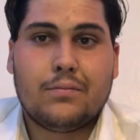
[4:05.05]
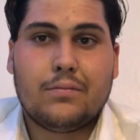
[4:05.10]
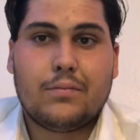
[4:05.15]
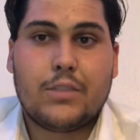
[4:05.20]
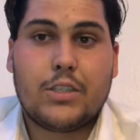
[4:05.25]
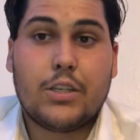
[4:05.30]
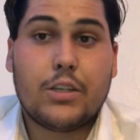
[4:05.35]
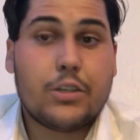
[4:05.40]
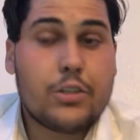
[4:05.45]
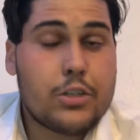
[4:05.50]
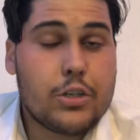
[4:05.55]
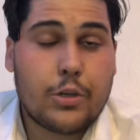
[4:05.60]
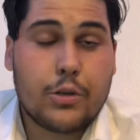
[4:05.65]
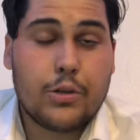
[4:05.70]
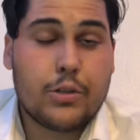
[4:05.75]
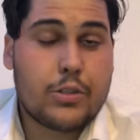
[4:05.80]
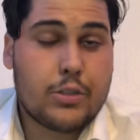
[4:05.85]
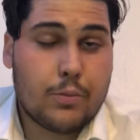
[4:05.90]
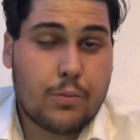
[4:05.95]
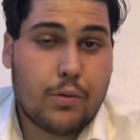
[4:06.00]
to show your
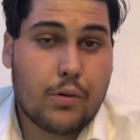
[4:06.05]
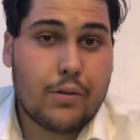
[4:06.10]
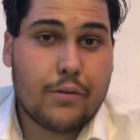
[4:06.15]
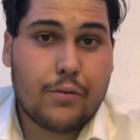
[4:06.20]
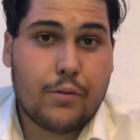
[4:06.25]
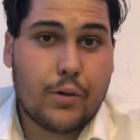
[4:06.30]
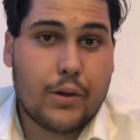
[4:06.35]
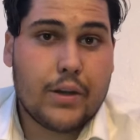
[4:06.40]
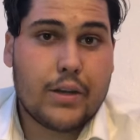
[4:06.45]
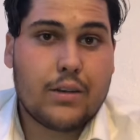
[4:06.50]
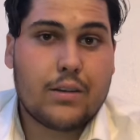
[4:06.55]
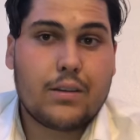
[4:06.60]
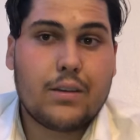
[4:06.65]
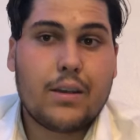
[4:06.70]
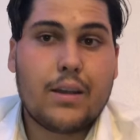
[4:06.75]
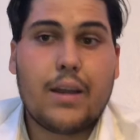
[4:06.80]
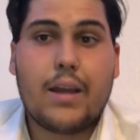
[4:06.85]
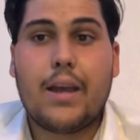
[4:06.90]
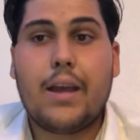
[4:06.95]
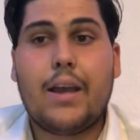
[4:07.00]
support for it.
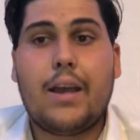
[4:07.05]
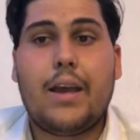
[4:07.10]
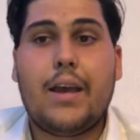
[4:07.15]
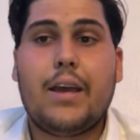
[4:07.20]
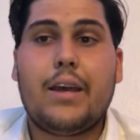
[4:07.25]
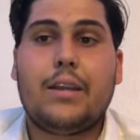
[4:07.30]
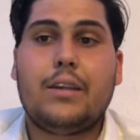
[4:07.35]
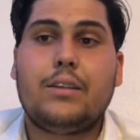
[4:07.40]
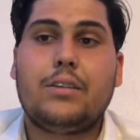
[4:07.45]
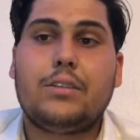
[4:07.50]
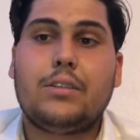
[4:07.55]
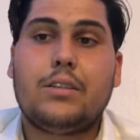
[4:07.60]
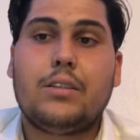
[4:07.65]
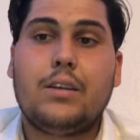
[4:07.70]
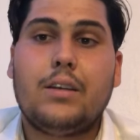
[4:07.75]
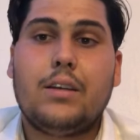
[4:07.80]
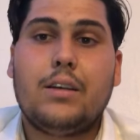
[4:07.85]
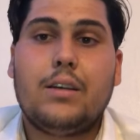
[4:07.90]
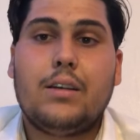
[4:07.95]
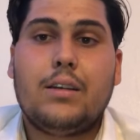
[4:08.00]
And
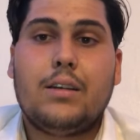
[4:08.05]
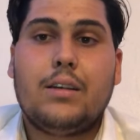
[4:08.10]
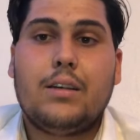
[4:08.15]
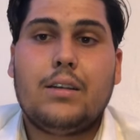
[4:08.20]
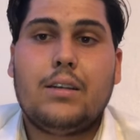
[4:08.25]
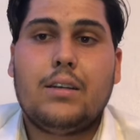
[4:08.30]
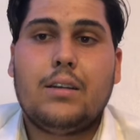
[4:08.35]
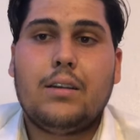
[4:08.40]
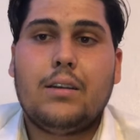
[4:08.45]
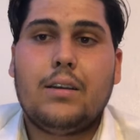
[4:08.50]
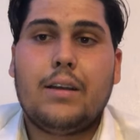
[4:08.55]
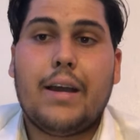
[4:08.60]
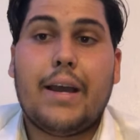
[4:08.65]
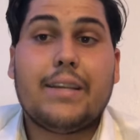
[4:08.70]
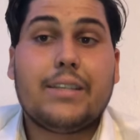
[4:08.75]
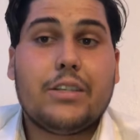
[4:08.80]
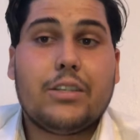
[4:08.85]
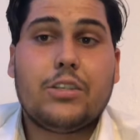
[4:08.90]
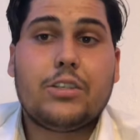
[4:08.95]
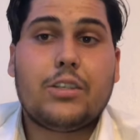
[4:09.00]

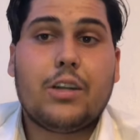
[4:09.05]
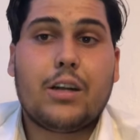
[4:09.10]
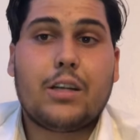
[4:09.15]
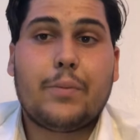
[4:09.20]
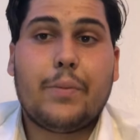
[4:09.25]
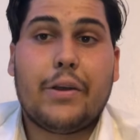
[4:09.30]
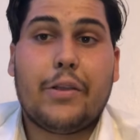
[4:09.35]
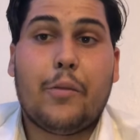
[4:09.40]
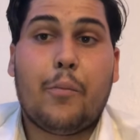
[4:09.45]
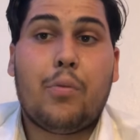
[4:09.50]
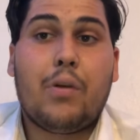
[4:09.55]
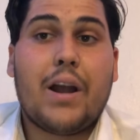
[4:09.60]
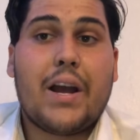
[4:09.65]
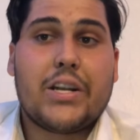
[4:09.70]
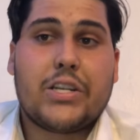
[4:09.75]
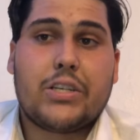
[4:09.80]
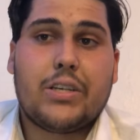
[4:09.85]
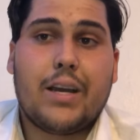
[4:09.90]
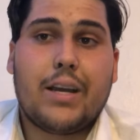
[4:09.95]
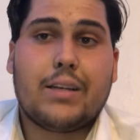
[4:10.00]
as I just talked about the
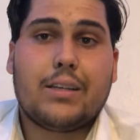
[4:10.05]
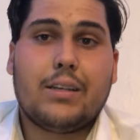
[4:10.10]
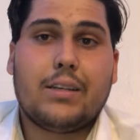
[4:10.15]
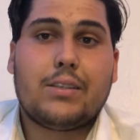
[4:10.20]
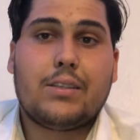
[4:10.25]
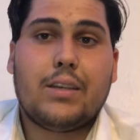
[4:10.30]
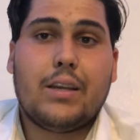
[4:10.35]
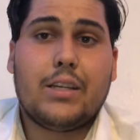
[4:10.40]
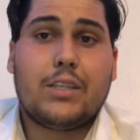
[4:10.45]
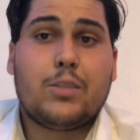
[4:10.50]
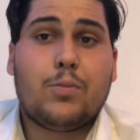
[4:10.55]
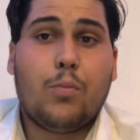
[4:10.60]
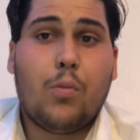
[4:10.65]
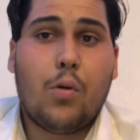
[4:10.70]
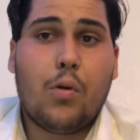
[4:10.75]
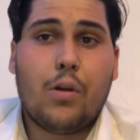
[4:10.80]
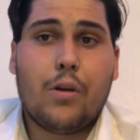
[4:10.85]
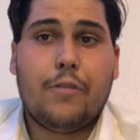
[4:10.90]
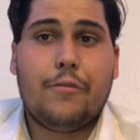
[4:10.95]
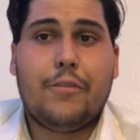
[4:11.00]
brash tactics, it's
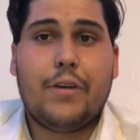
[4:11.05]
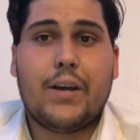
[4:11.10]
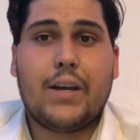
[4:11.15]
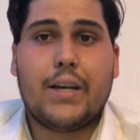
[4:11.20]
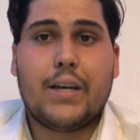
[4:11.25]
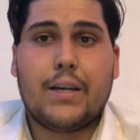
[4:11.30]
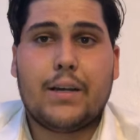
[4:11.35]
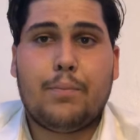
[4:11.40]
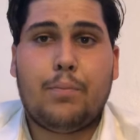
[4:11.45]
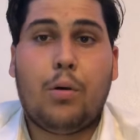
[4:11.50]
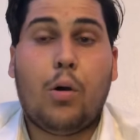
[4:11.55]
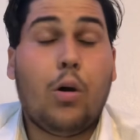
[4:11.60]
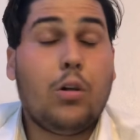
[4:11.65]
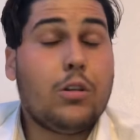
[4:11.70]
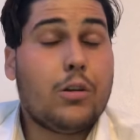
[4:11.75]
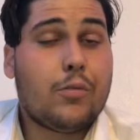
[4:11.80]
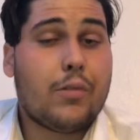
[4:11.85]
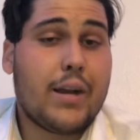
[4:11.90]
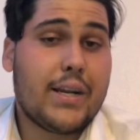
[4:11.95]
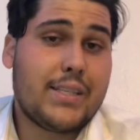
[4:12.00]
more of a
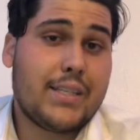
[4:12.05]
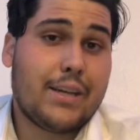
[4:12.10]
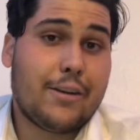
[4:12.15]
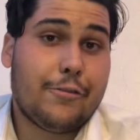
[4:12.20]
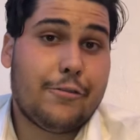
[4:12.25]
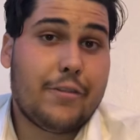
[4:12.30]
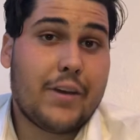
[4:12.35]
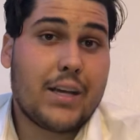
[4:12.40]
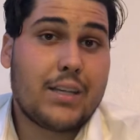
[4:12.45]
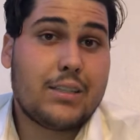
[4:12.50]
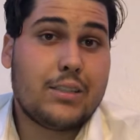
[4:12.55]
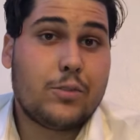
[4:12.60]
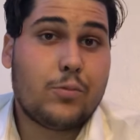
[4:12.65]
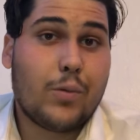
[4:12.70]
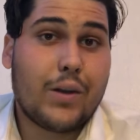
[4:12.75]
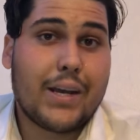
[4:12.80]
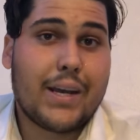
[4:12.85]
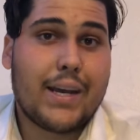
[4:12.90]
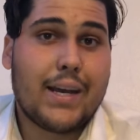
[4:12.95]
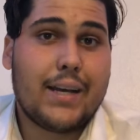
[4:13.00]
polarizing effect is
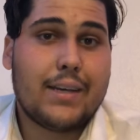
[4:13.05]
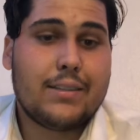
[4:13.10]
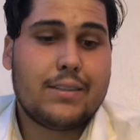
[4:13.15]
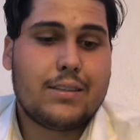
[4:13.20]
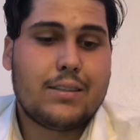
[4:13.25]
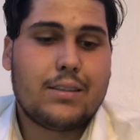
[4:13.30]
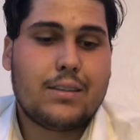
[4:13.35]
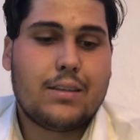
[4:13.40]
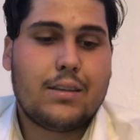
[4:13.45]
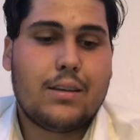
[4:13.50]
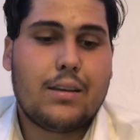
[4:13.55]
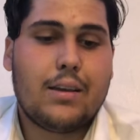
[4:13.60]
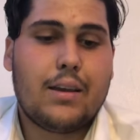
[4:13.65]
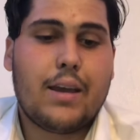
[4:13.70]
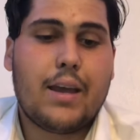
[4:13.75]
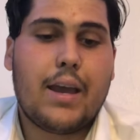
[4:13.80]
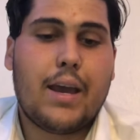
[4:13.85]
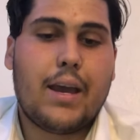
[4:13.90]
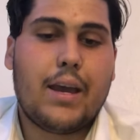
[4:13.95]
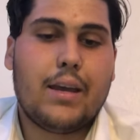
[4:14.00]
what it has.
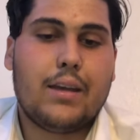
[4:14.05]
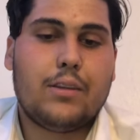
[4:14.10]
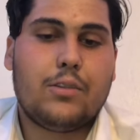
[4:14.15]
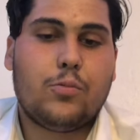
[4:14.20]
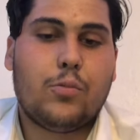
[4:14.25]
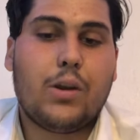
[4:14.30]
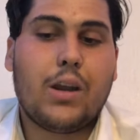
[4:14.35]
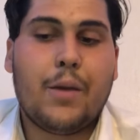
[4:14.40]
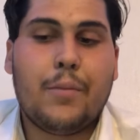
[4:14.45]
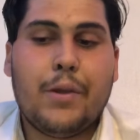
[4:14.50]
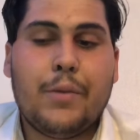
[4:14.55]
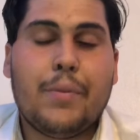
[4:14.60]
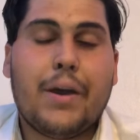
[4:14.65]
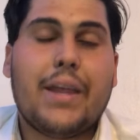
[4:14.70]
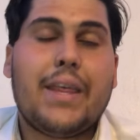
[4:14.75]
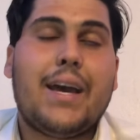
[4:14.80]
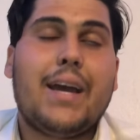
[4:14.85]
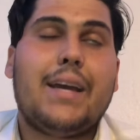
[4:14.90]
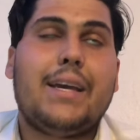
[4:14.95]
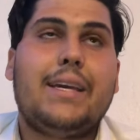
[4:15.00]
And what I mean by
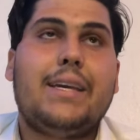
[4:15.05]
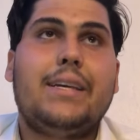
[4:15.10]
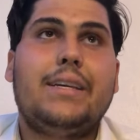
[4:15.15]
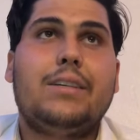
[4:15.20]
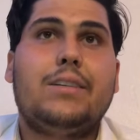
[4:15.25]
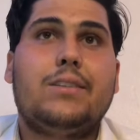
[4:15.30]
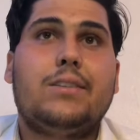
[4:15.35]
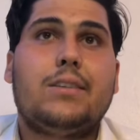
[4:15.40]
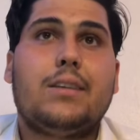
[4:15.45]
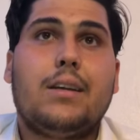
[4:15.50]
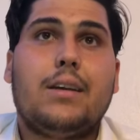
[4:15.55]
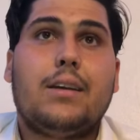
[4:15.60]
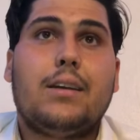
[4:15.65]
that is,